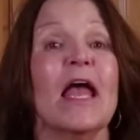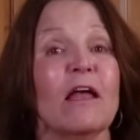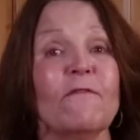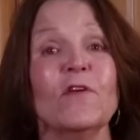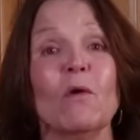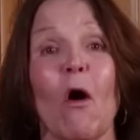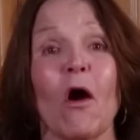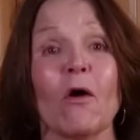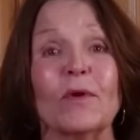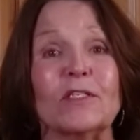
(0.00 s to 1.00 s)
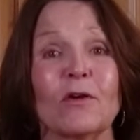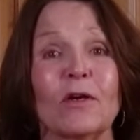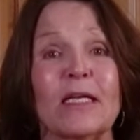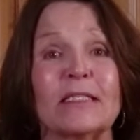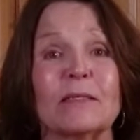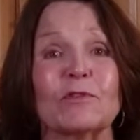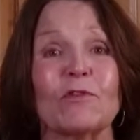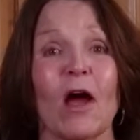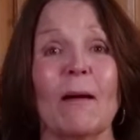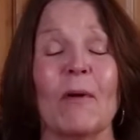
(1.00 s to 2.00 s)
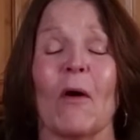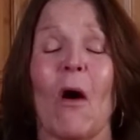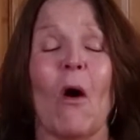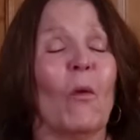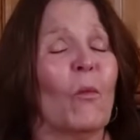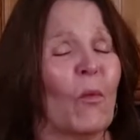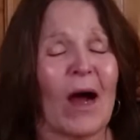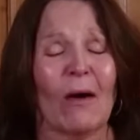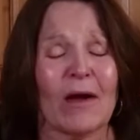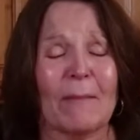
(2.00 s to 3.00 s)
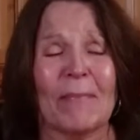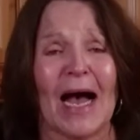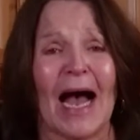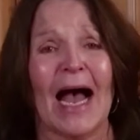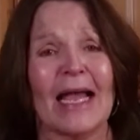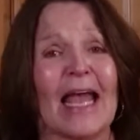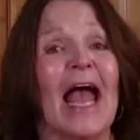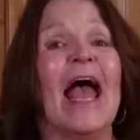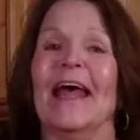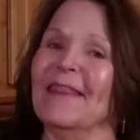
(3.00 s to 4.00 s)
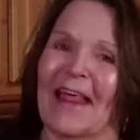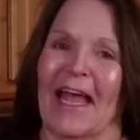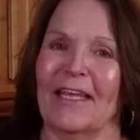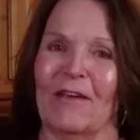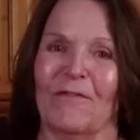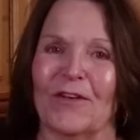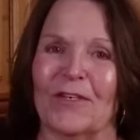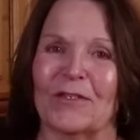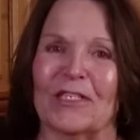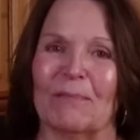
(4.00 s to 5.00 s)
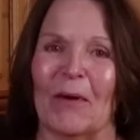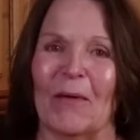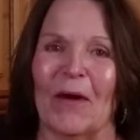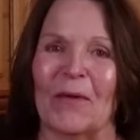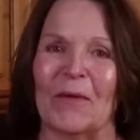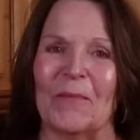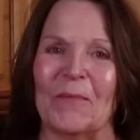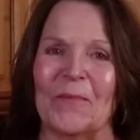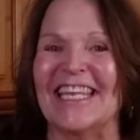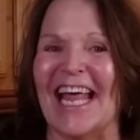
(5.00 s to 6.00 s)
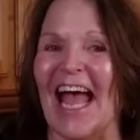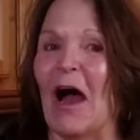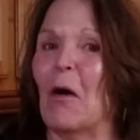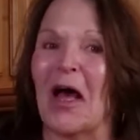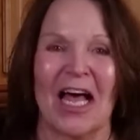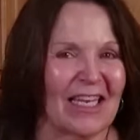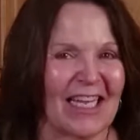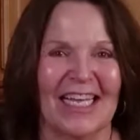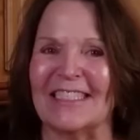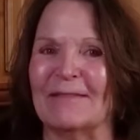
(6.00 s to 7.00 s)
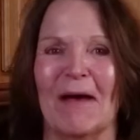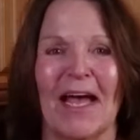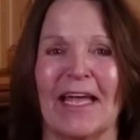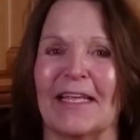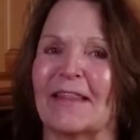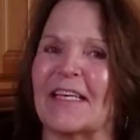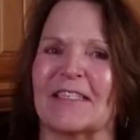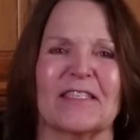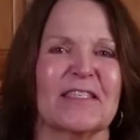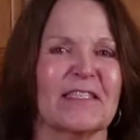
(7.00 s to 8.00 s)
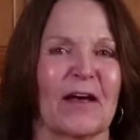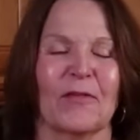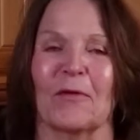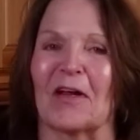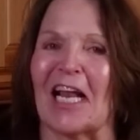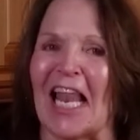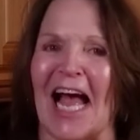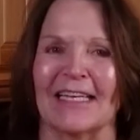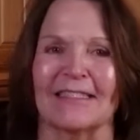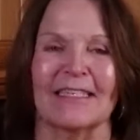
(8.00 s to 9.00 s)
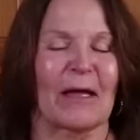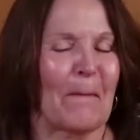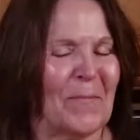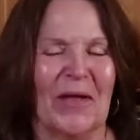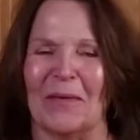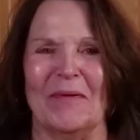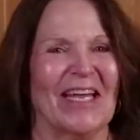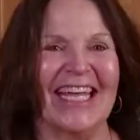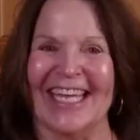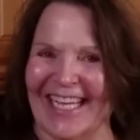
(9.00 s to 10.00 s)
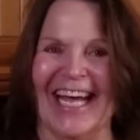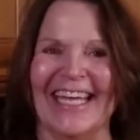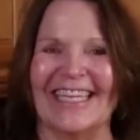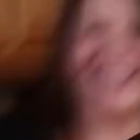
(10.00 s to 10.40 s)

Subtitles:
If you are a returning subscriber, welcome back and thank you for your support. Now, let's bake this Southern classic pig picking cake.